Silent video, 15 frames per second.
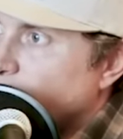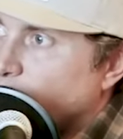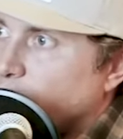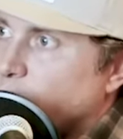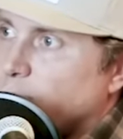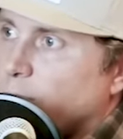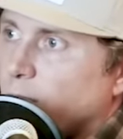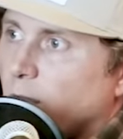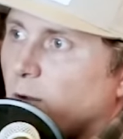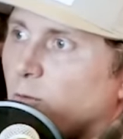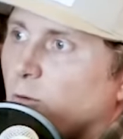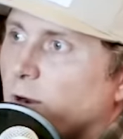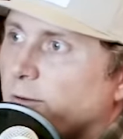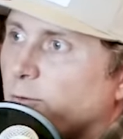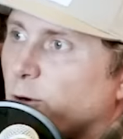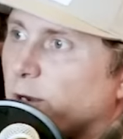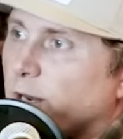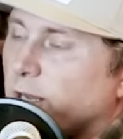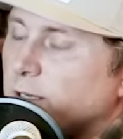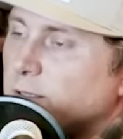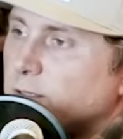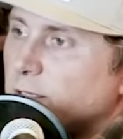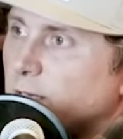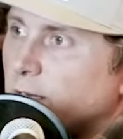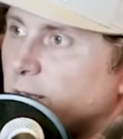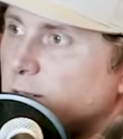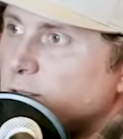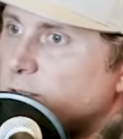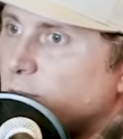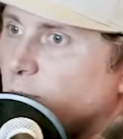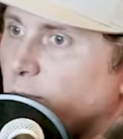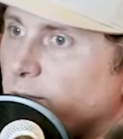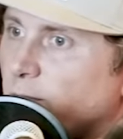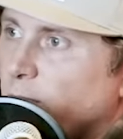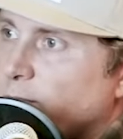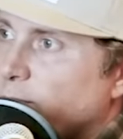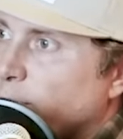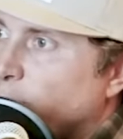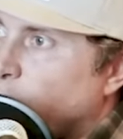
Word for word: mm-hmm. what whatever it is. So if you have to